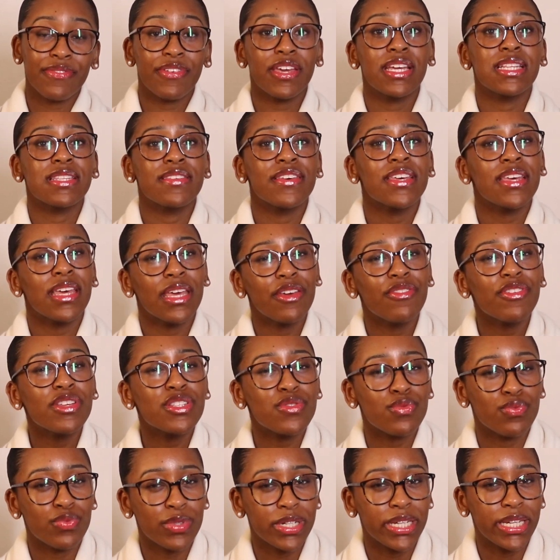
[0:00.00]
If it's
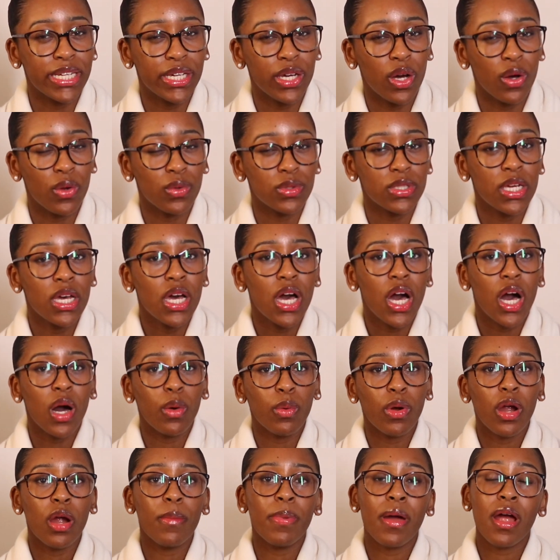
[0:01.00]
really cold, I'll
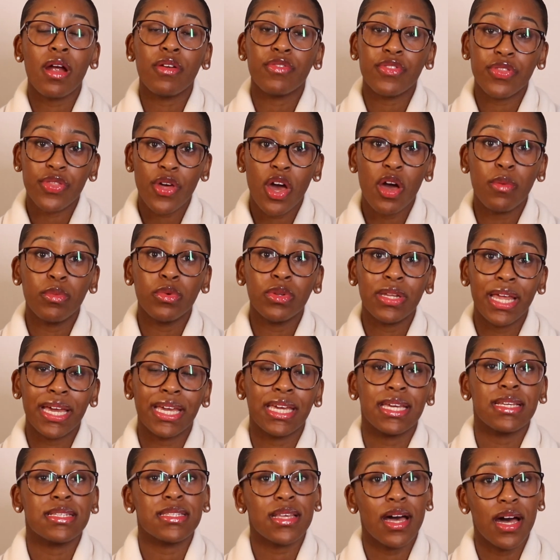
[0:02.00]
wear a pair of thermal
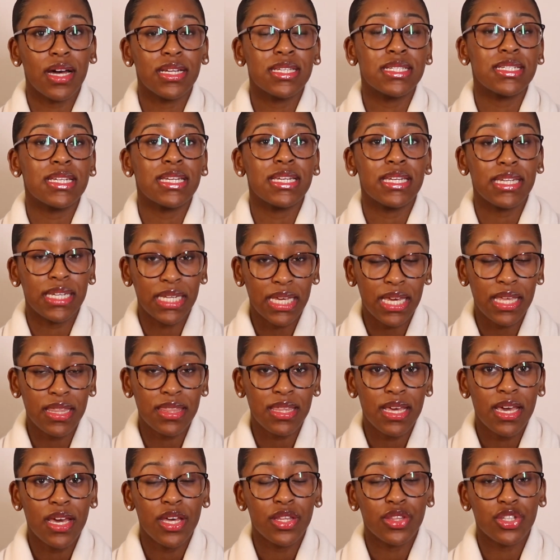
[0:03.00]
leggings underneath
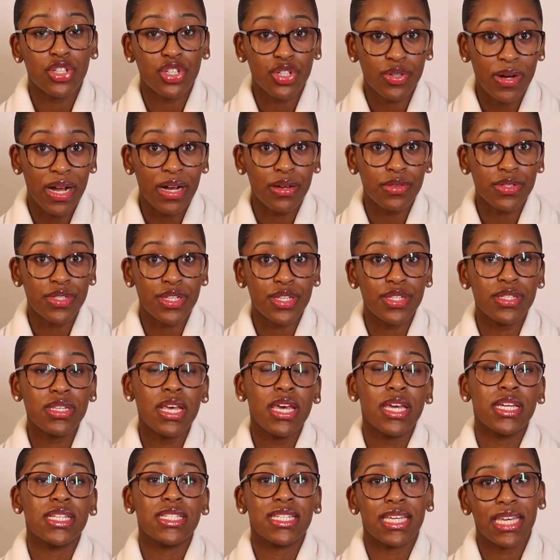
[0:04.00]
the trousers
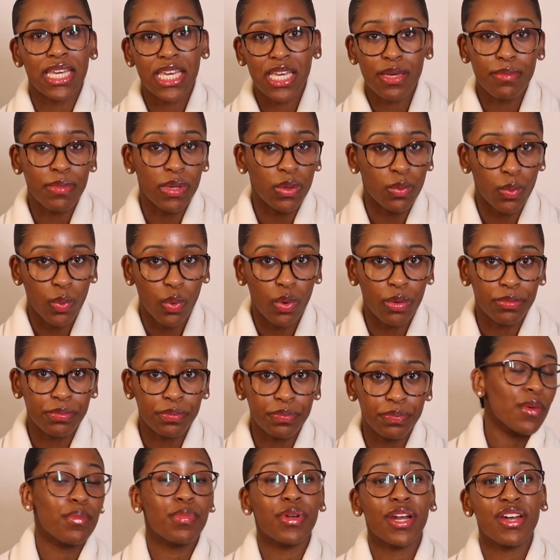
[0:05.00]
to keep me warm.
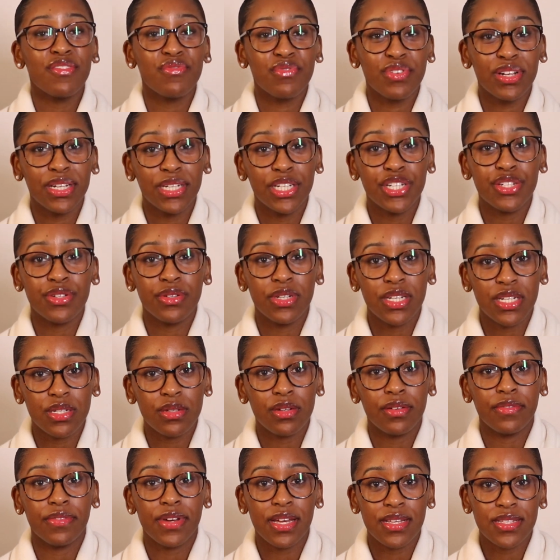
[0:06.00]
But I really do need to
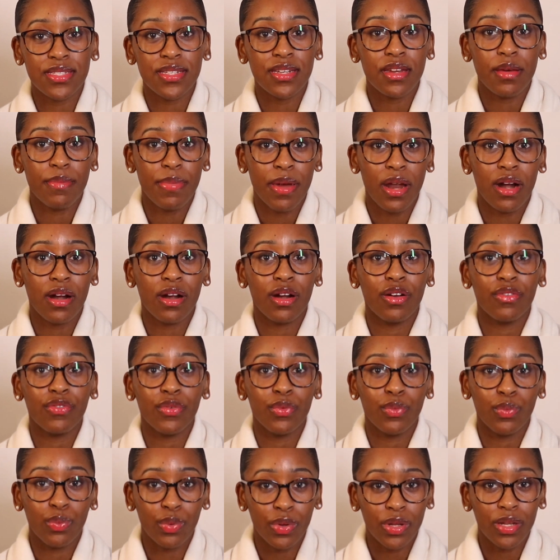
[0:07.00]
invest in a pair of
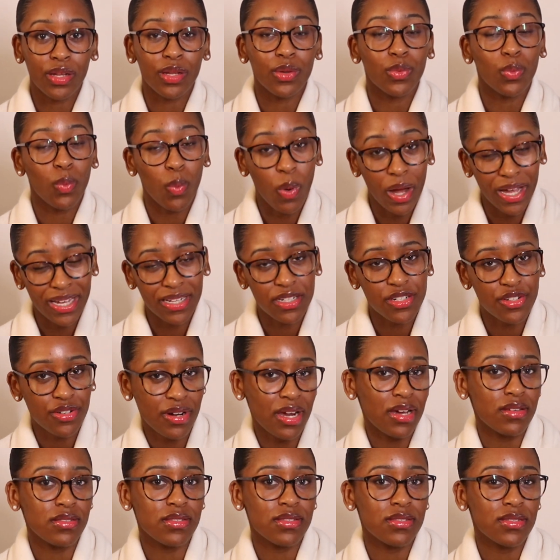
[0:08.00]
wool white
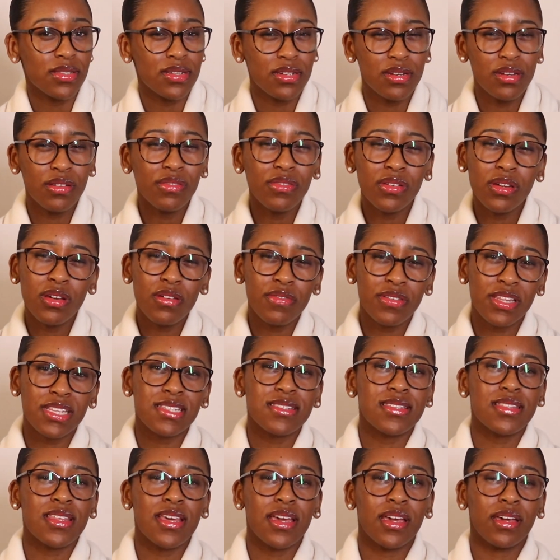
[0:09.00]
trousers. I don't even know if that's a
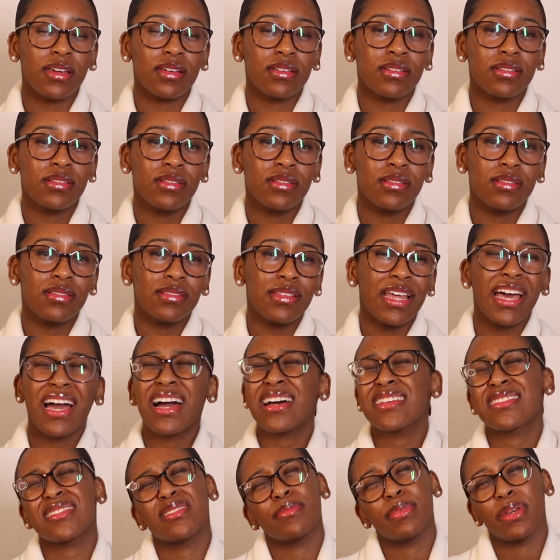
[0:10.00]
thing. That
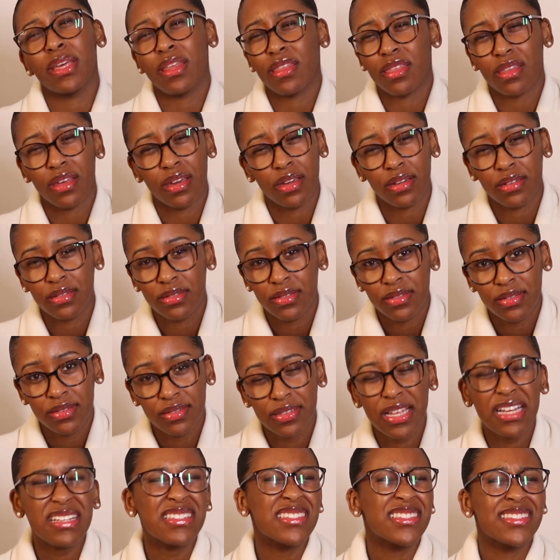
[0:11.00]
has to be a thing.
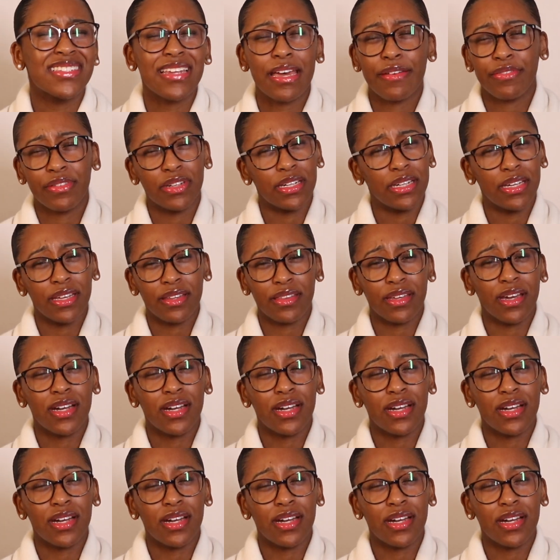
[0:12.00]
That's definitely a thing.